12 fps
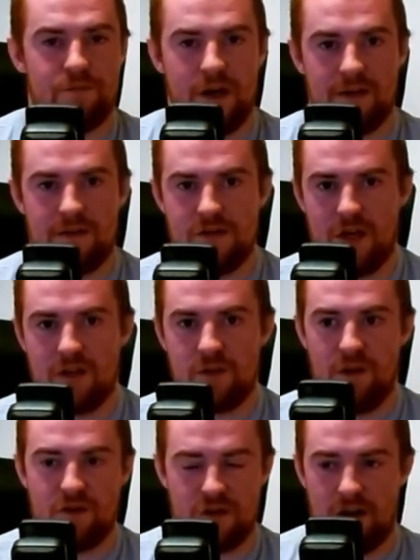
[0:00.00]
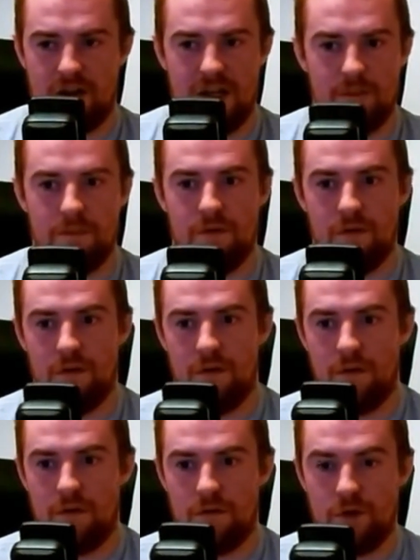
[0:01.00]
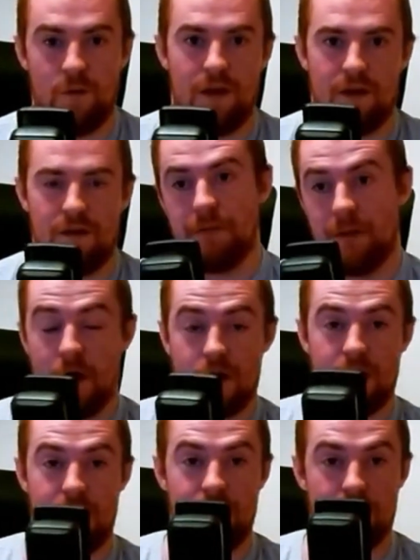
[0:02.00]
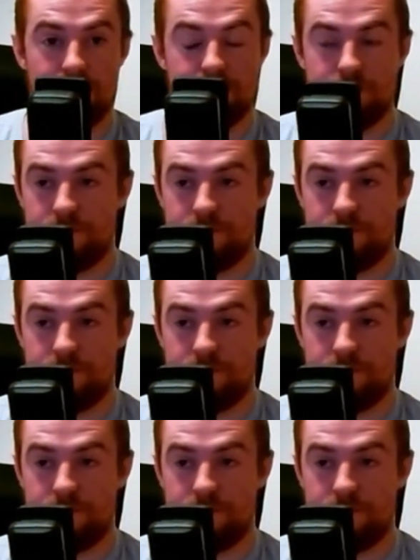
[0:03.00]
practice yet so i just got to keep doing it. But I'm not going to give up.